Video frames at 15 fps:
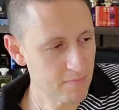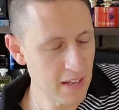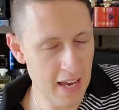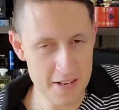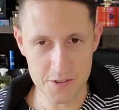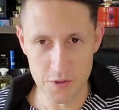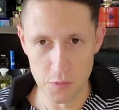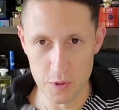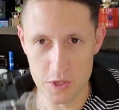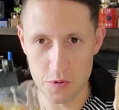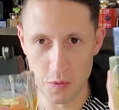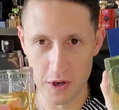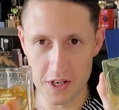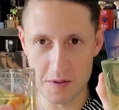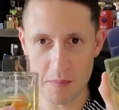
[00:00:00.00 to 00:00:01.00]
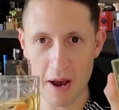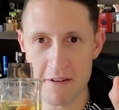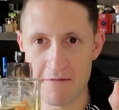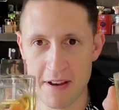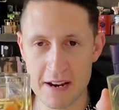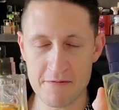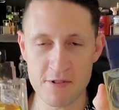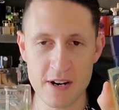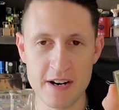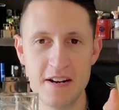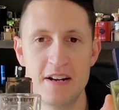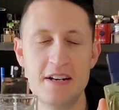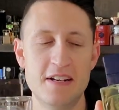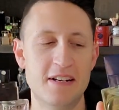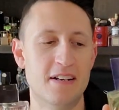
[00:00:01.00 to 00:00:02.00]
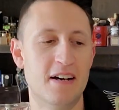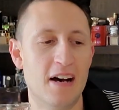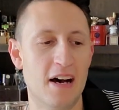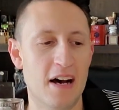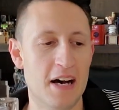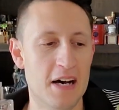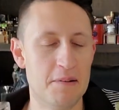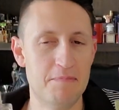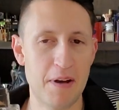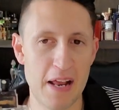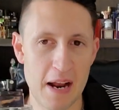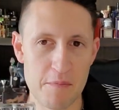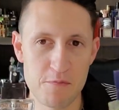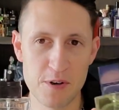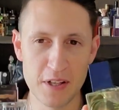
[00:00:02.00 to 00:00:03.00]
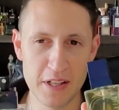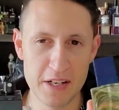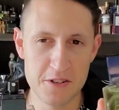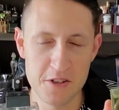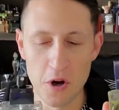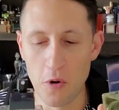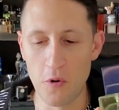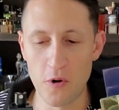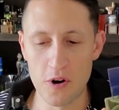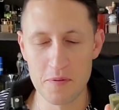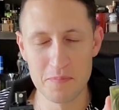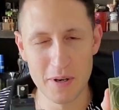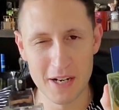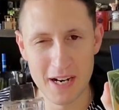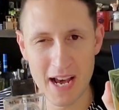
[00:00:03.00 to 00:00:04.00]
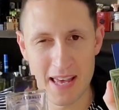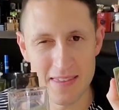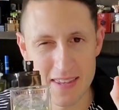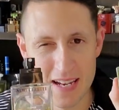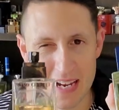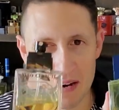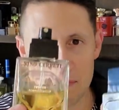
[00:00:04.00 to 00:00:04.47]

as to which one is my favorite. Um, and I'm really torn, but I think